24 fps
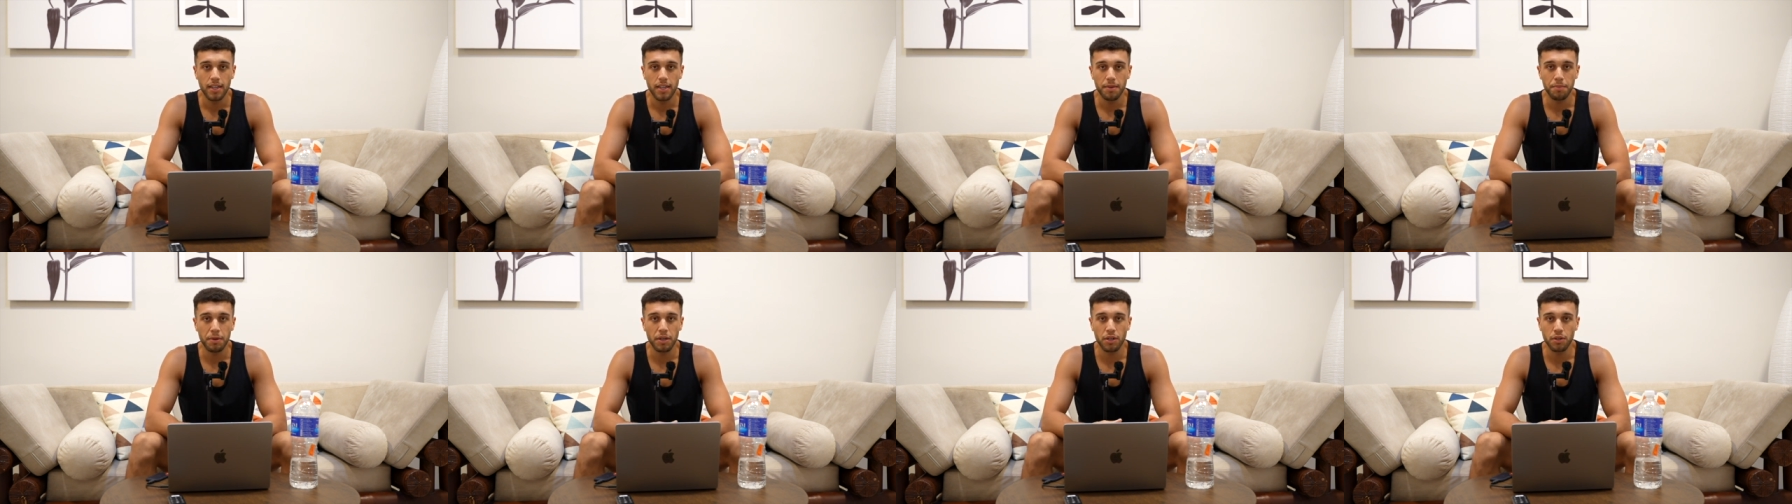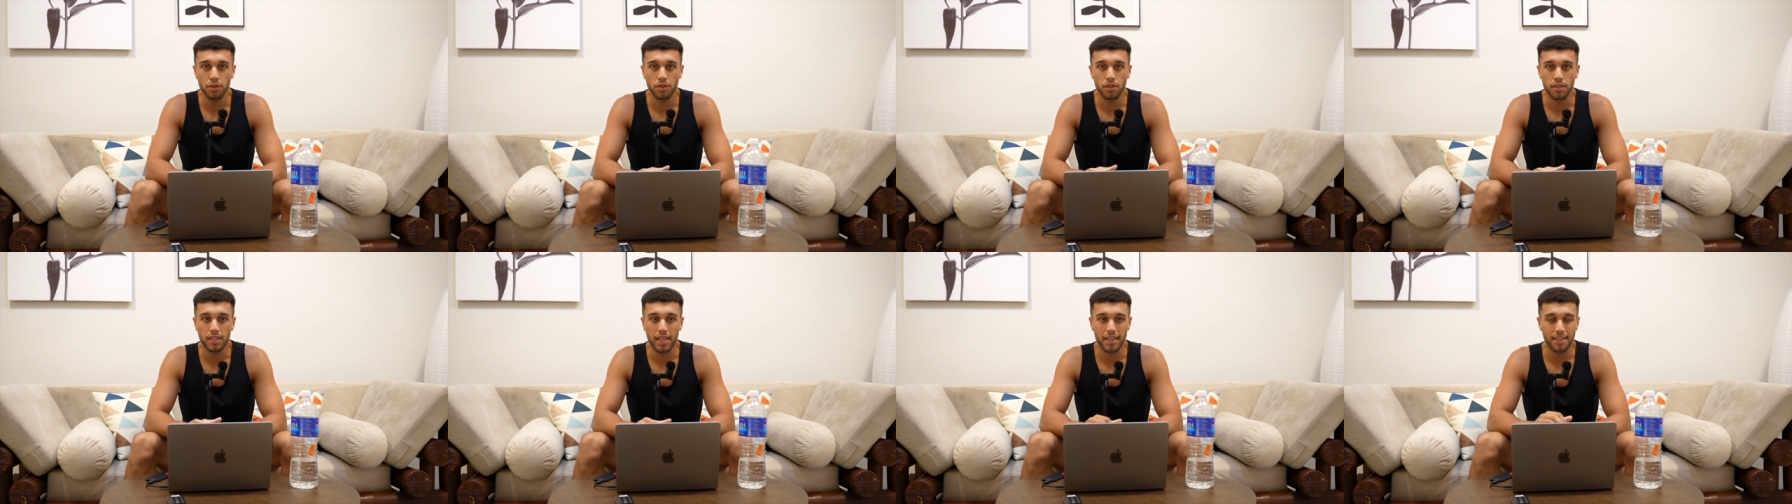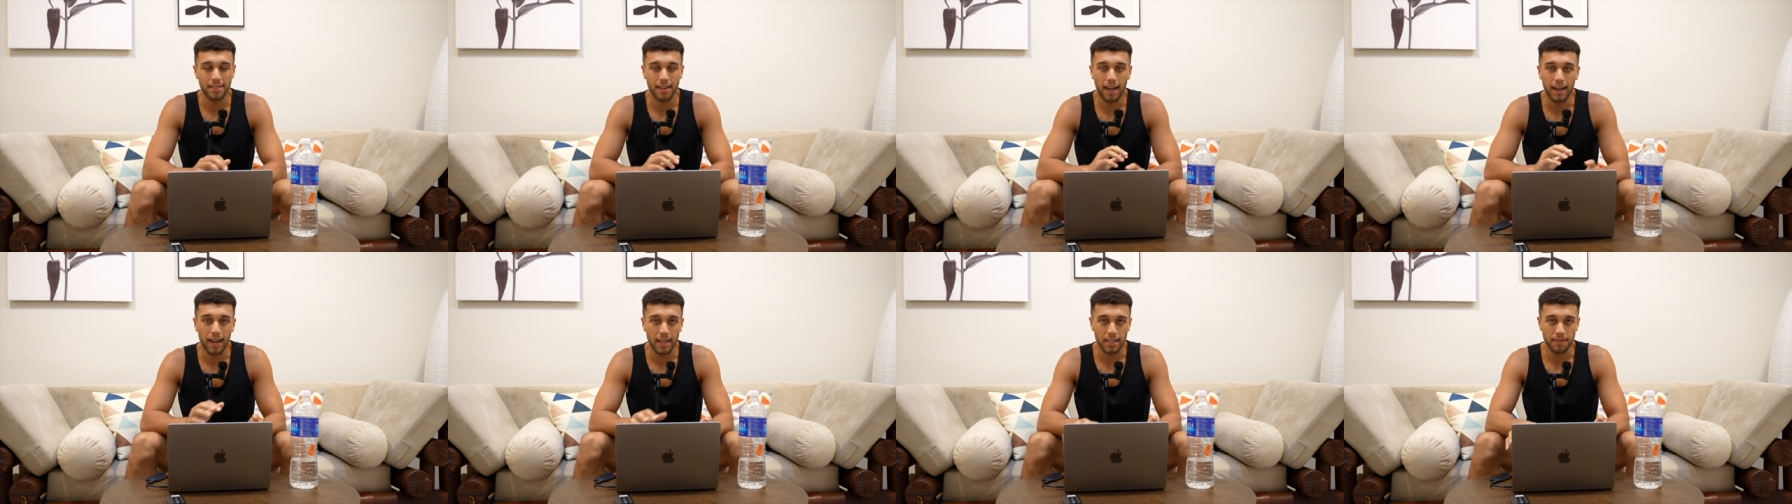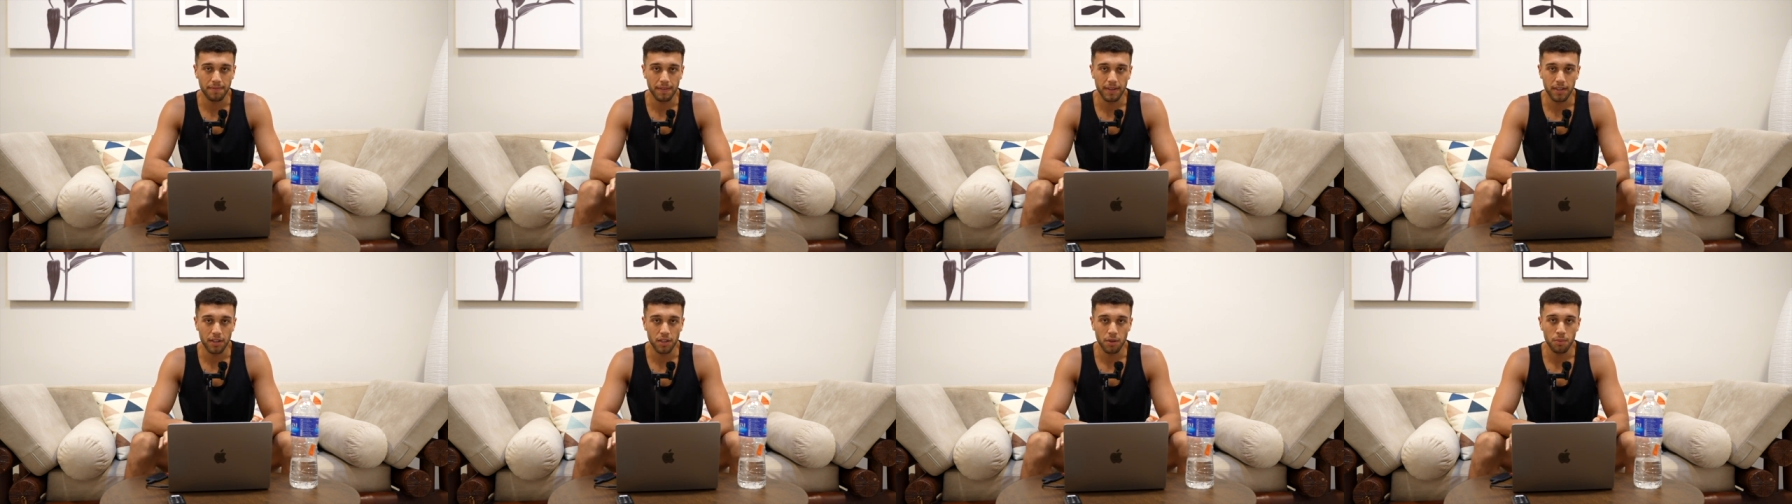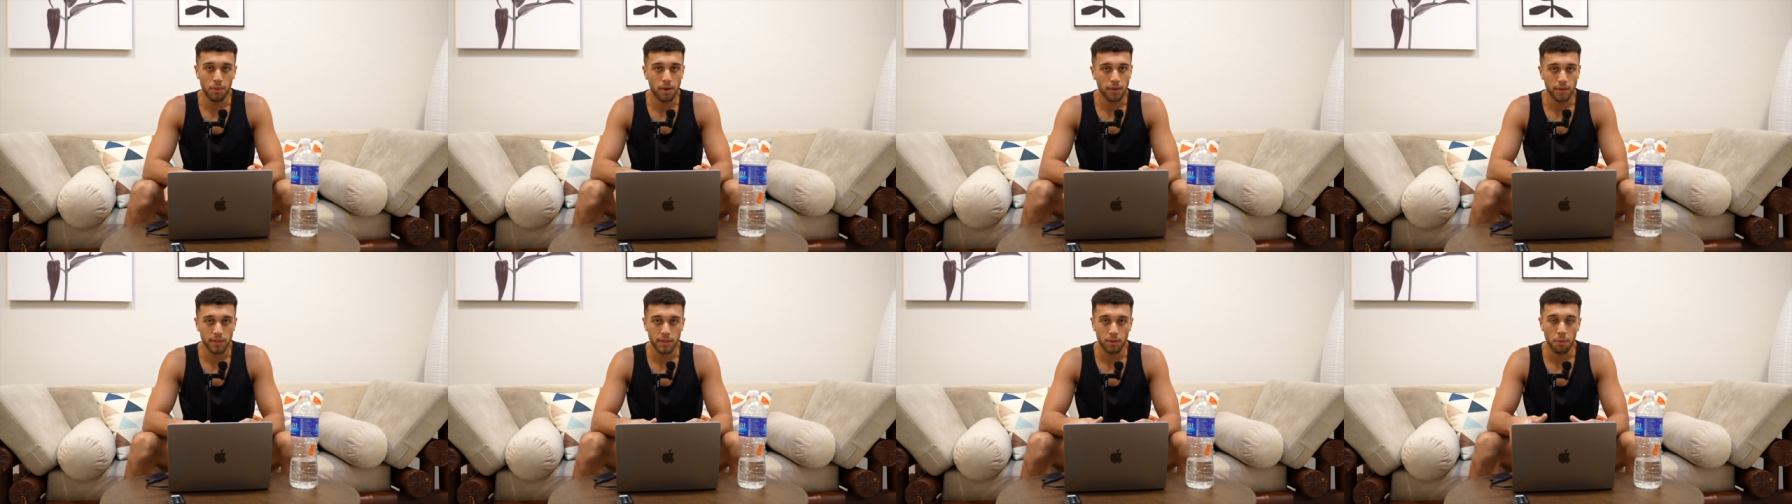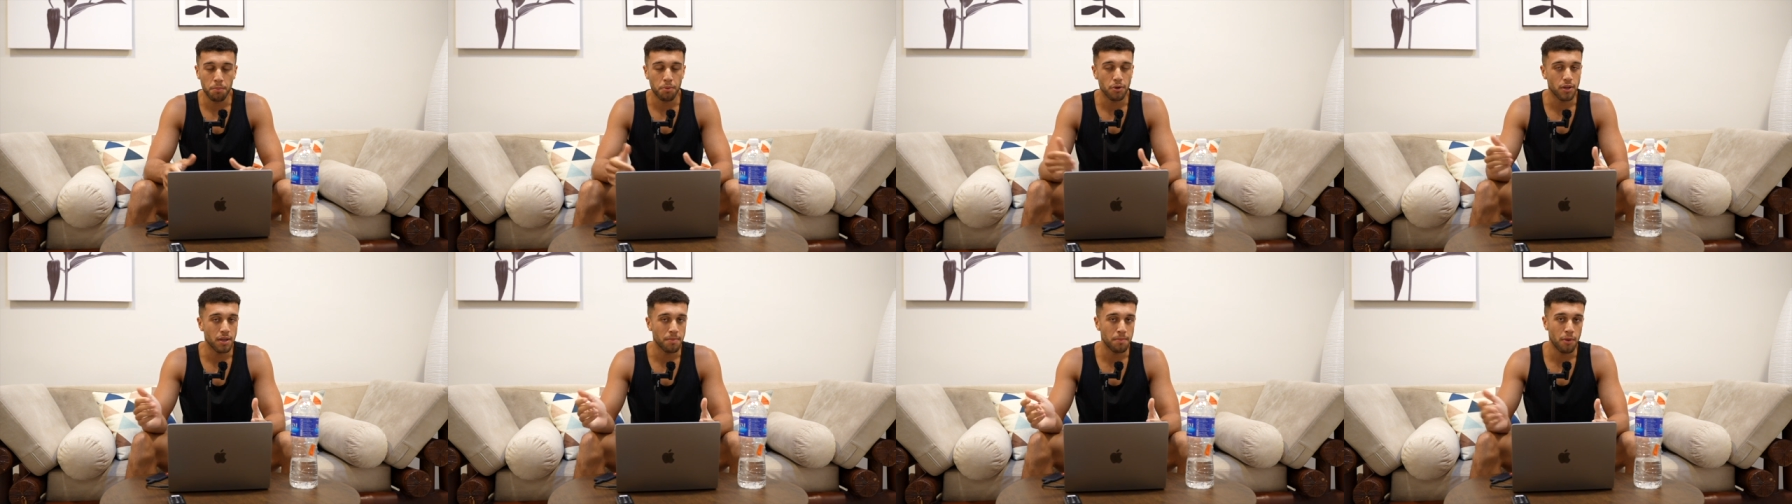Because that's the last thing that you want because it'll
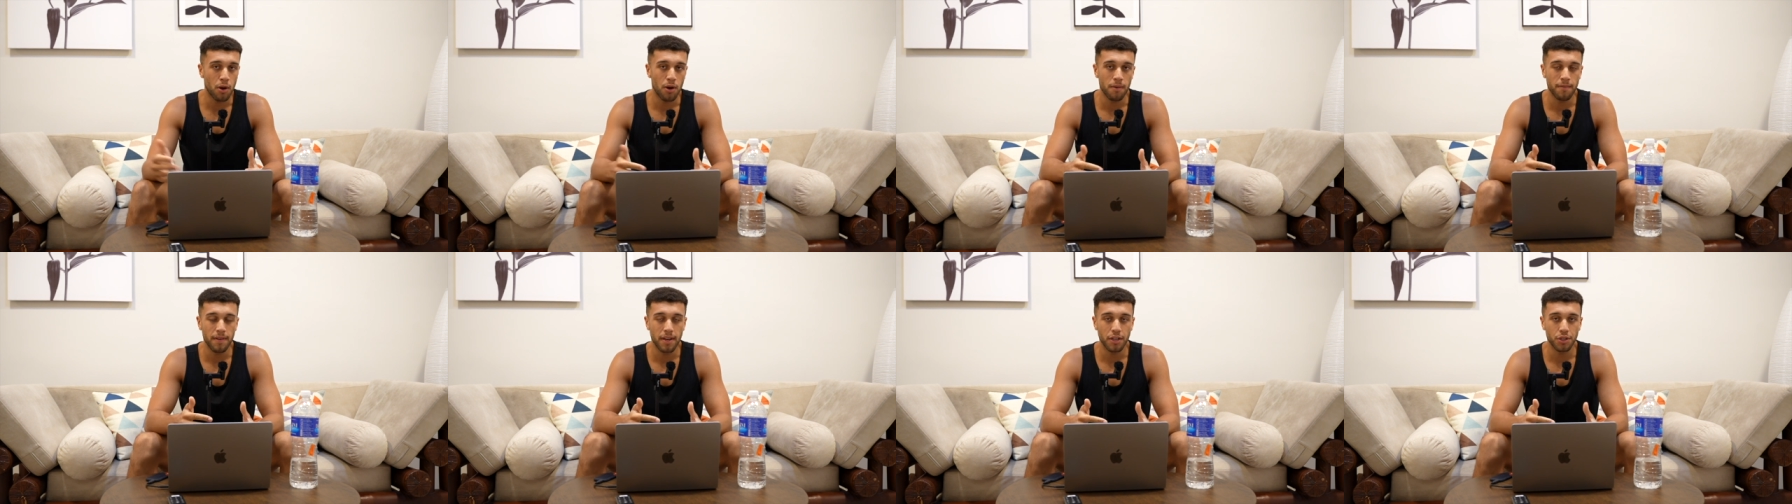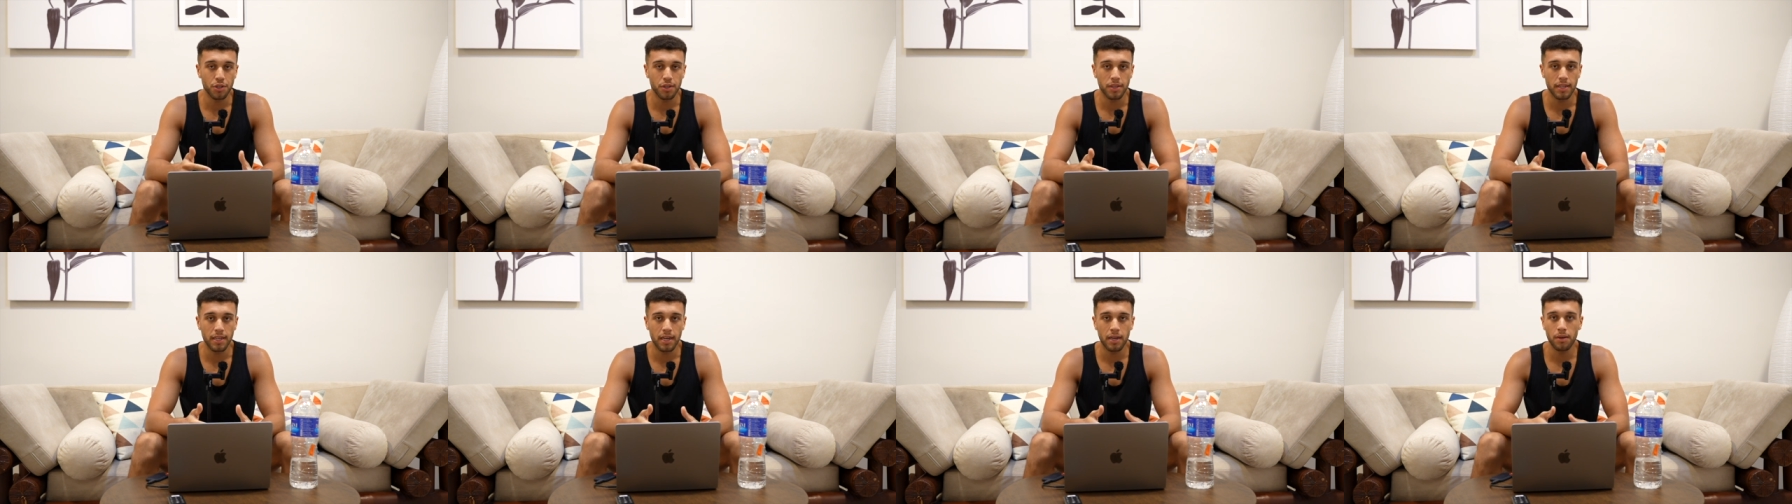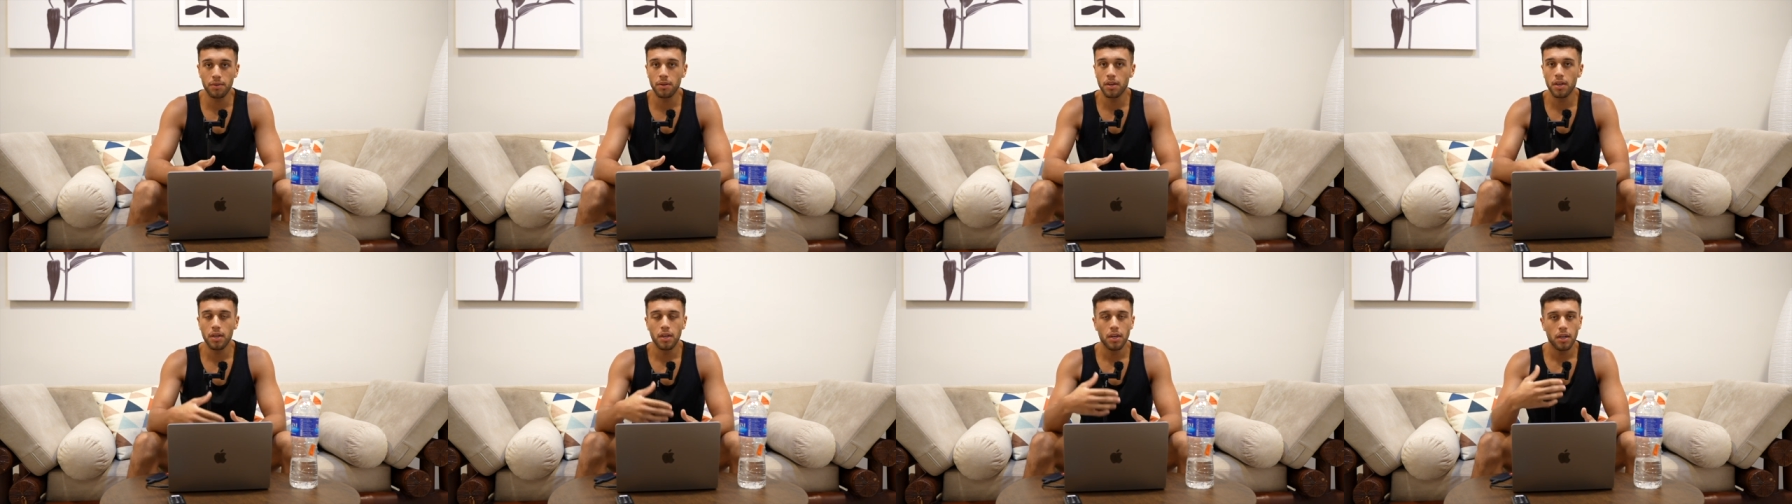put your motivation down